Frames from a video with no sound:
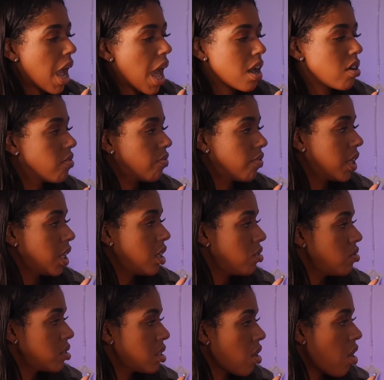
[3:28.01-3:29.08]
I don't really
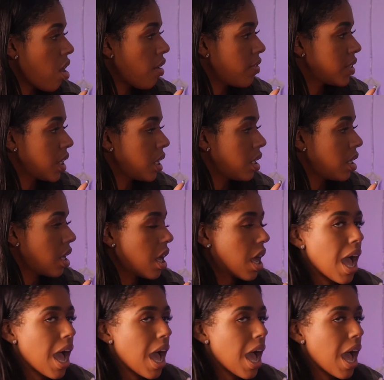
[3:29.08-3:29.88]
use it often.